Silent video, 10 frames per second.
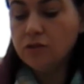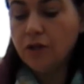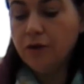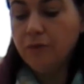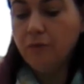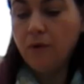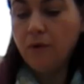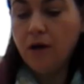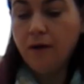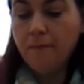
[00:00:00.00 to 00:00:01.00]
So
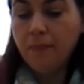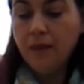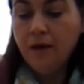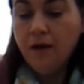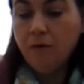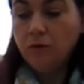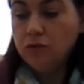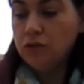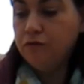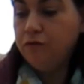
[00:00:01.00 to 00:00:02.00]
we'll
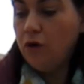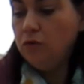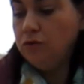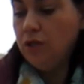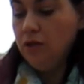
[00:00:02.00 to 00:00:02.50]
just fold